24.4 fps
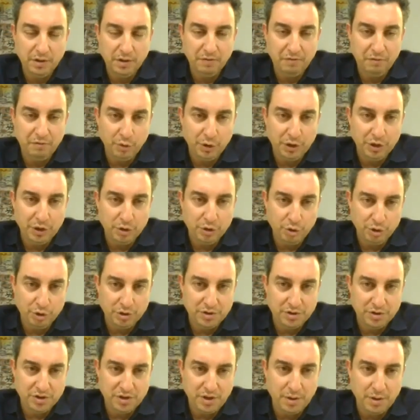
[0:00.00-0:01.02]
If we
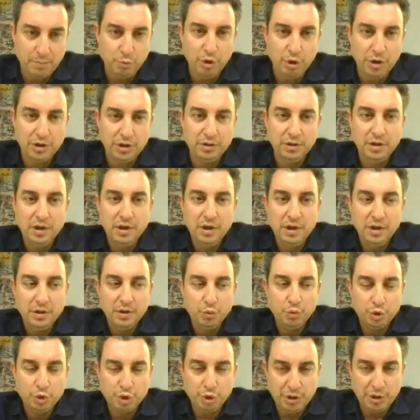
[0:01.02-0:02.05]
endorse someone,
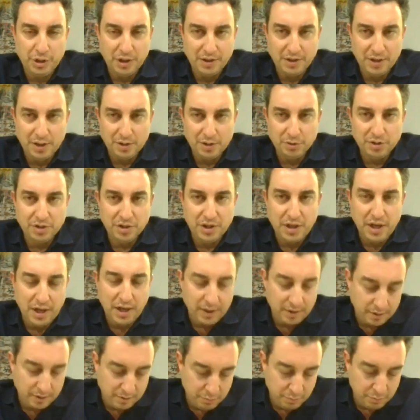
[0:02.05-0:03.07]
we should announce
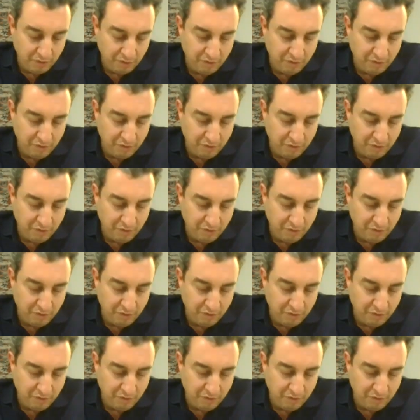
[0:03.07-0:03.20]
that